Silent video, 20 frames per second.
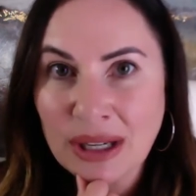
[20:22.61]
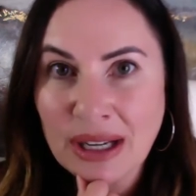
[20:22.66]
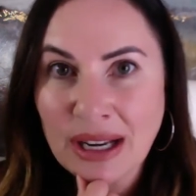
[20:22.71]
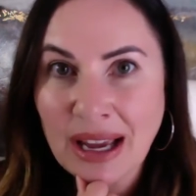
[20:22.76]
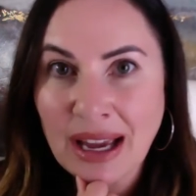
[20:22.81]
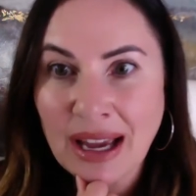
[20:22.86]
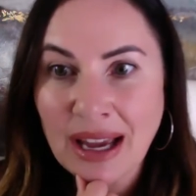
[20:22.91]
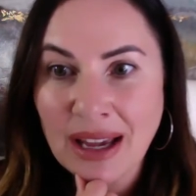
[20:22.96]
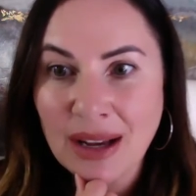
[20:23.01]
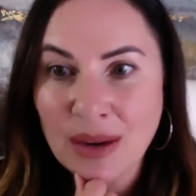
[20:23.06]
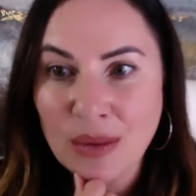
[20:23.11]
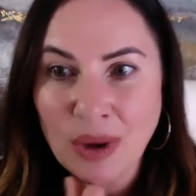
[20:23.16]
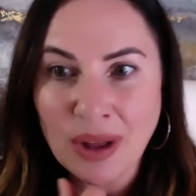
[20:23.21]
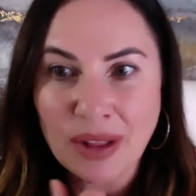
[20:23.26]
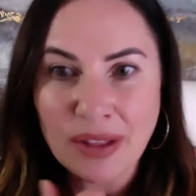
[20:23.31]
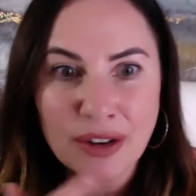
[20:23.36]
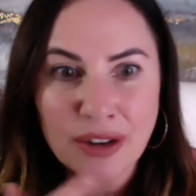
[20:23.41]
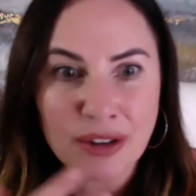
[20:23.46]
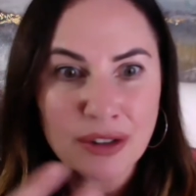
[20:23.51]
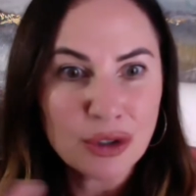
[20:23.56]
had
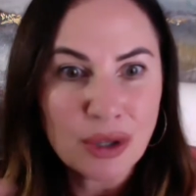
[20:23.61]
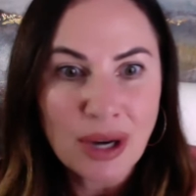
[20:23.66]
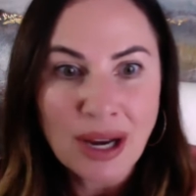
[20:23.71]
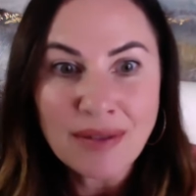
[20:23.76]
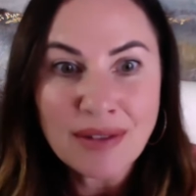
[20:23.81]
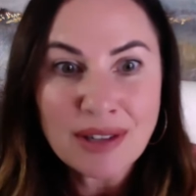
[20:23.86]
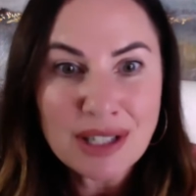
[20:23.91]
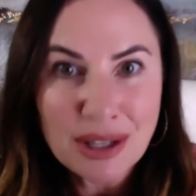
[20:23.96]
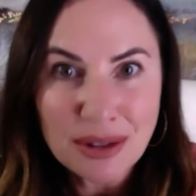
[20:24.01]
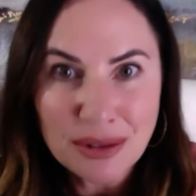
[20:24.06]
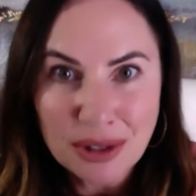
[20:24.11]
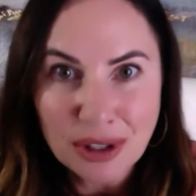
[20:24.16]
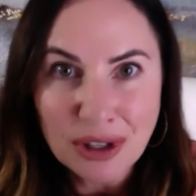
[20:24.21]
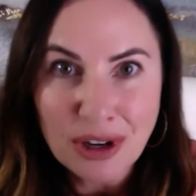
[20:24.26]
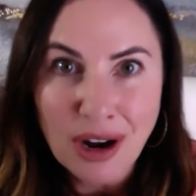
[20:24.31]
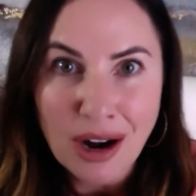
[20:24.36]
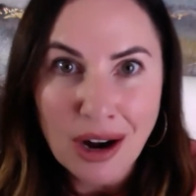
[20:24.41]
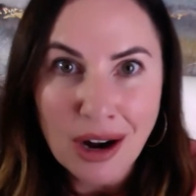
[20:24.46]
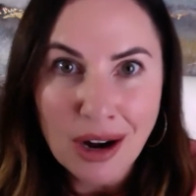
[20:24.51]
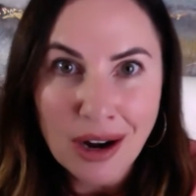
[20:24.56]
while they're driving down the
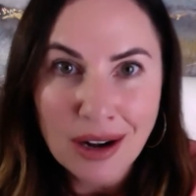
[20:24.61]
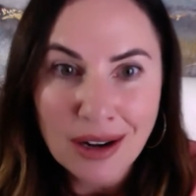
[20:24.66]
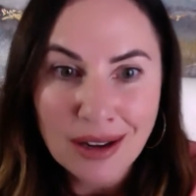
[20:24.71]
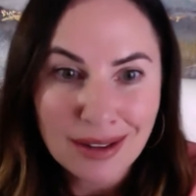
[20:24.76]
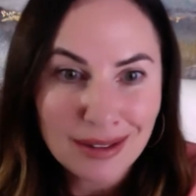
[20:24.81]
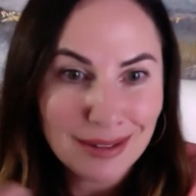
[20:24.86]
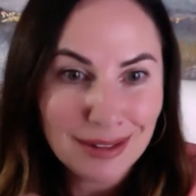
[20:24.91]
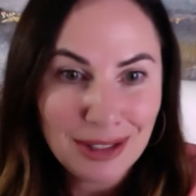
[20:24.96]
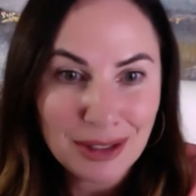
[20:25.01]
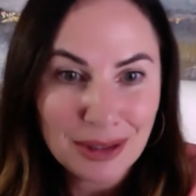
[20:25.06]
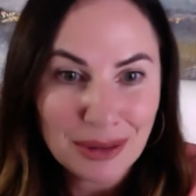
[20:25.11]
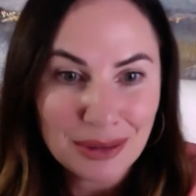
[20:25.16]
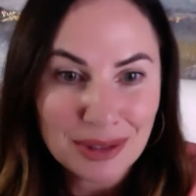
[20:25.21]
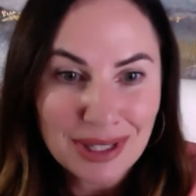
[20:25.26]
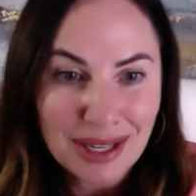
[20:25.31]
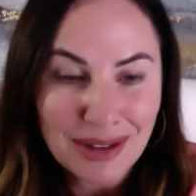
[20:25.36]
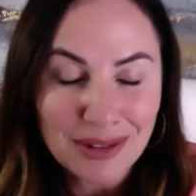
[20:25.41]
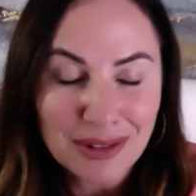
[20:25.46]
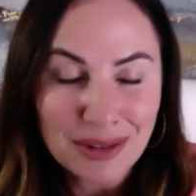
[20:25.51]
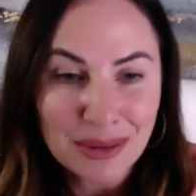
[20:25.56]
car,
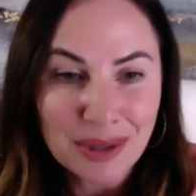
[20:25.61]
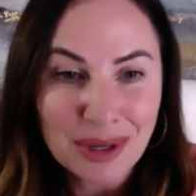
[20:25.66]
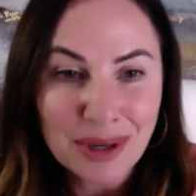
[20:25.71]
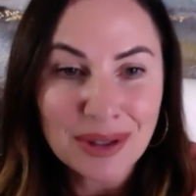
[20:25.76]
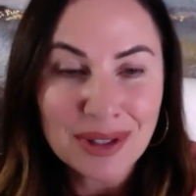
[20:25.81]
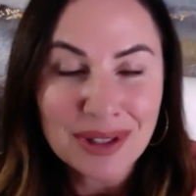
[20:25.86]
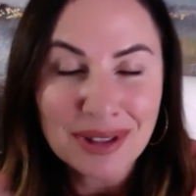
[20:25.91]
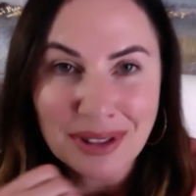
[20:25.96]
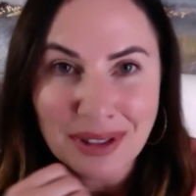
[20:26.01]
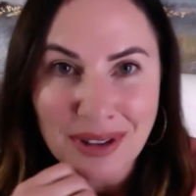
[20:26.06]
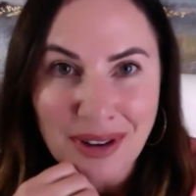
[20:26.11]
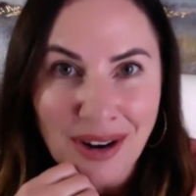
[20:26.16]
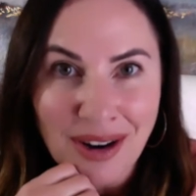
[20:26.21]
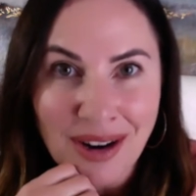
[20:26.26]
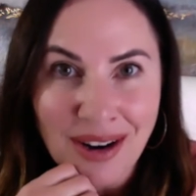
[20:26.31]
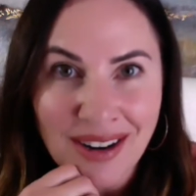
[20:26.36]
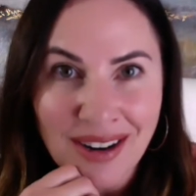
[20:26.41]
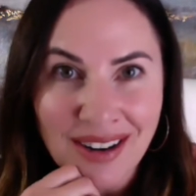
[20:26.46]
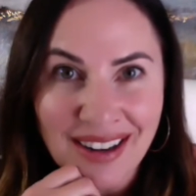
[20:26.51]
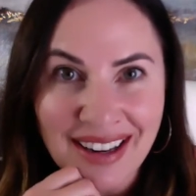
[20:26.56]
down the road in the
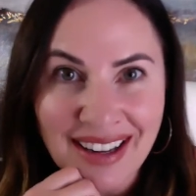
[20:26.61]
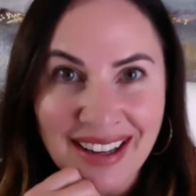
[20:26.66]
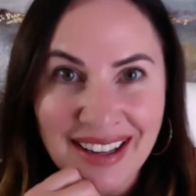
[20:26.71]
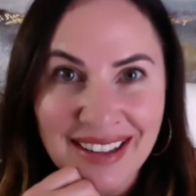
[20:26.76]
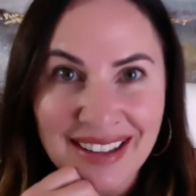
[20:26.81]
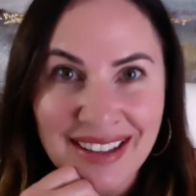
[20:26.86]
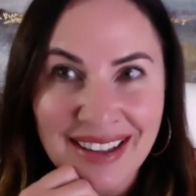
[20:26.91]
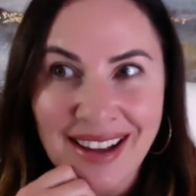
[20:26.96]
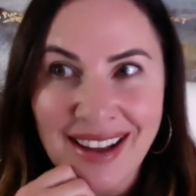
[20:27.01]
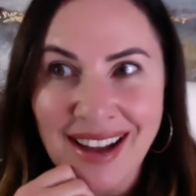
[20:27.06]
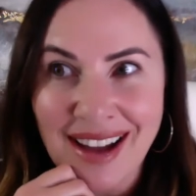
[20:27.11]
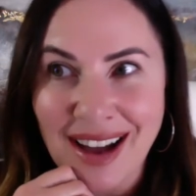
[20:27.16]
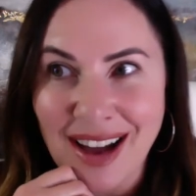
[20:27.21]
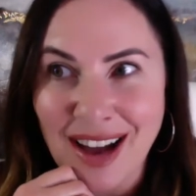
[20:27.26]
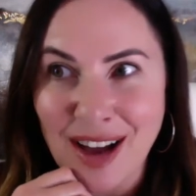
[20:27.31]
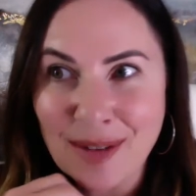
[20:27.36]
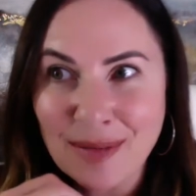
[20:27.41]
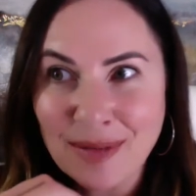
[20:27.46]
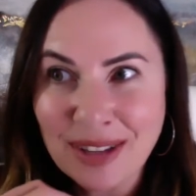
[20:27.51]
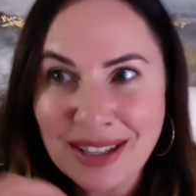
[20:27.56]
car. And
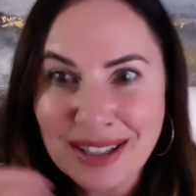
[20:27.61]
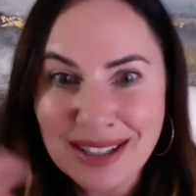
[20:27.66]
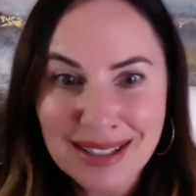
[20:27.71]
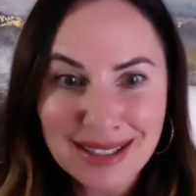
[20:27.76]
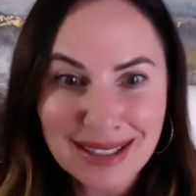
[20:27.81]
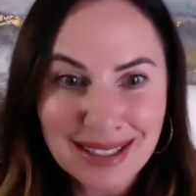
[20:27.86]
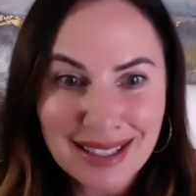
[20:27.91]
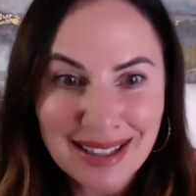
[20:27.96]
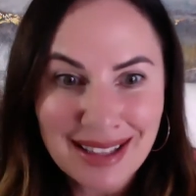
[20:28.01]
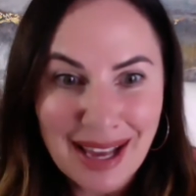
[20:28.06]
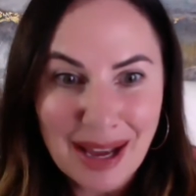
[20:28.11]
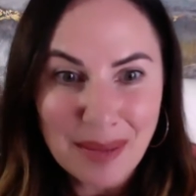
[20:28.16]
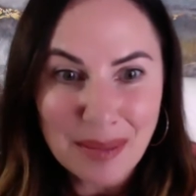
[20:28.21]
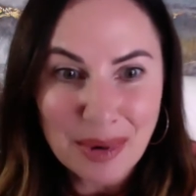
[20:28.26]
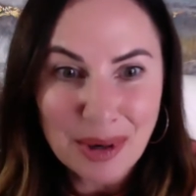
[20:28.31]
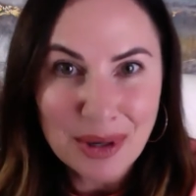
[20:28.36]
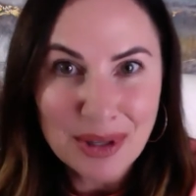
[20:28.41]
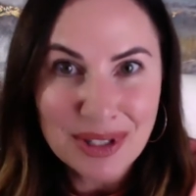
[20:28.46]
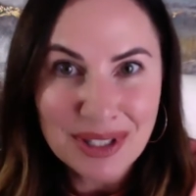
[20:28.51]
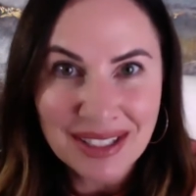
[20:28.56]
obviously that
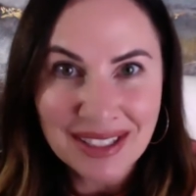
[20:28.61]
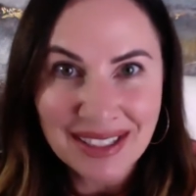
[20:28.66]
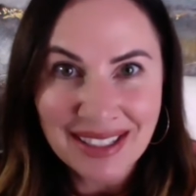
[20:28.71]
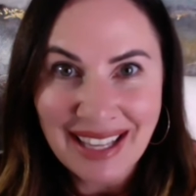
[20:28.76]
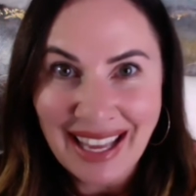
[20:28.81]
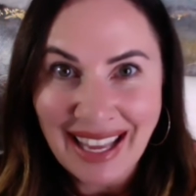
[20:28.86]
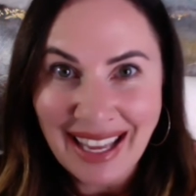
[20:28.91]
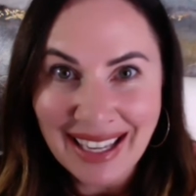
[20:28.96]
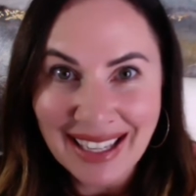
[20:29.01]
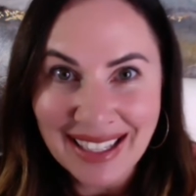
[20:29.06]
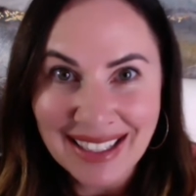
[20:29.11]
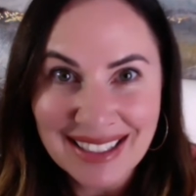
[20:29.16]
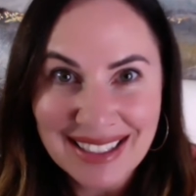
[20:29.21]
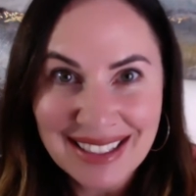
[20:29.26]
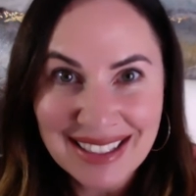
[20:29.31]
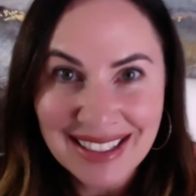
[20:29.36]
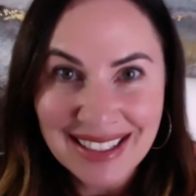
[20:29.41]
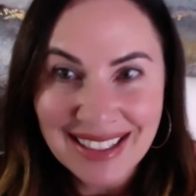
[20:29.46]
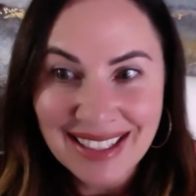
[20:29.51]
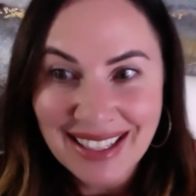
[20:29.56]
person can't,